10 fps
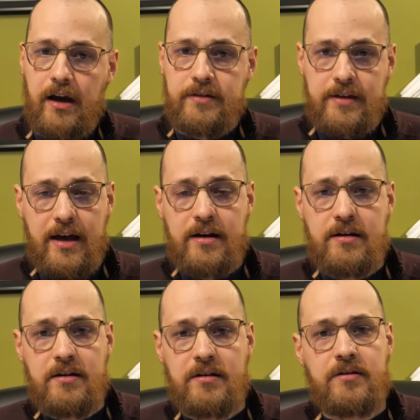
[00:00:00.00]
And
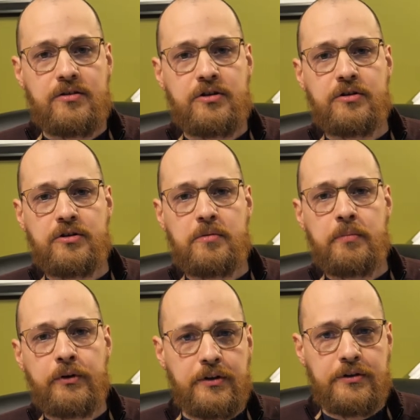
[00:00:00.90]
then to, to
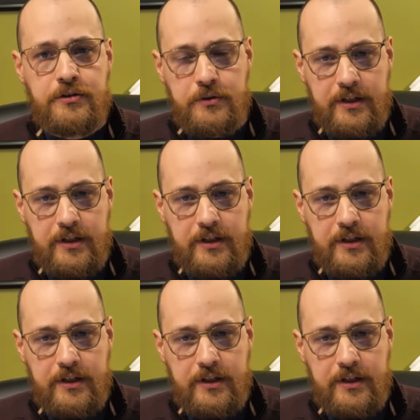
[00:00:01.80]
put these two